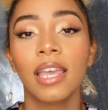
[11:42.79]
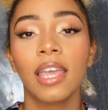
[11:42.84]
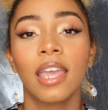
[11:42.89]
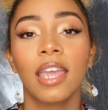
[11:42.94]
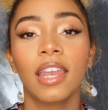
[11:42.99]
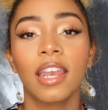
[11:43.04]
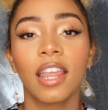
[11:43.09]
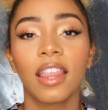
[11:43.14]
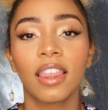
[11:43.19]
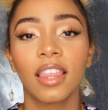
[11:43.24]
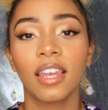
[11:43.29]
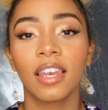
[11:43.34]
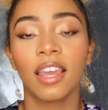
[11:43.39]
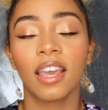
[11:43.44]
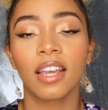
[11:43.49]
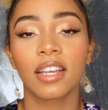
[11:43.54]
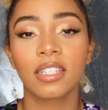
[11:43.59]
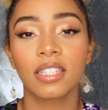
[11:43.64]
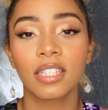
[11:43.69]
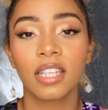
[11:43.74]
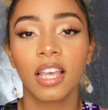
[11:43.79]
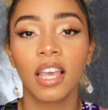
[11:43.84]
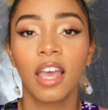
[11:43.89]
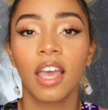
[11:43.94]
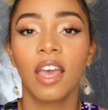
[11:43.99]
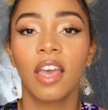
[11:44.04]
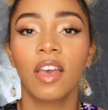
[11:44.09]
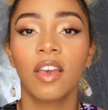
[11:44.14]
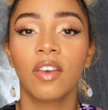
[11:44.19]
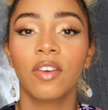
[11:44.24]
in the next
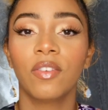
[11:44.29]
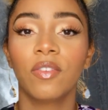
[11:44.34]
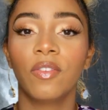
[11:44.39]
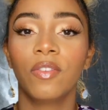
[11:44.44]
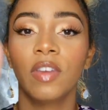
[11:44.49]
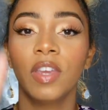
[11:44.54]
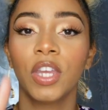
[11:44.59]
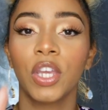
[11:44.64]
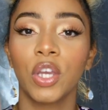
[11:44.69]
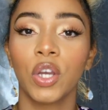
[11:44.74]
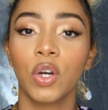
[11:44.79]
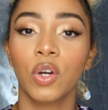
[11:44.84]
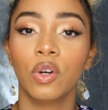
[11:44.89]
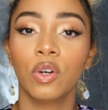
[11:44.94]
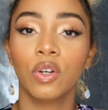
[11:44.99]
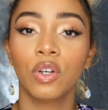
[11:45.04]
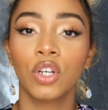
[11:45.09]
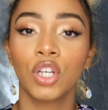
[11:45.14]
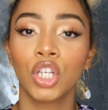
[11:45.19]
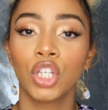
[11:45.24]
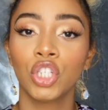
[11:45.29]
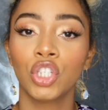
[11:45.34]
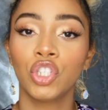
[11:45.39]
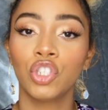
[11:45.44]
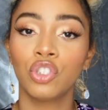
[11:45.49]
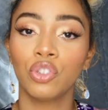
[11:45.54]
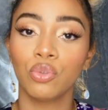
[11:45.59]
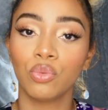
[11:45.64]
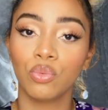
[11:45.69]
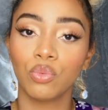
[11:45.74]
video.
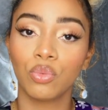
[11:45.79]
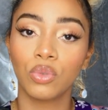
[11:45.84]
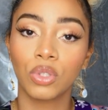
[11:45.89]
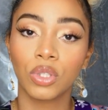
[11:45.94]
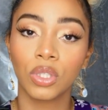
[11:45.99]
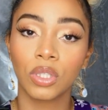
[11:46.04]
Shoot.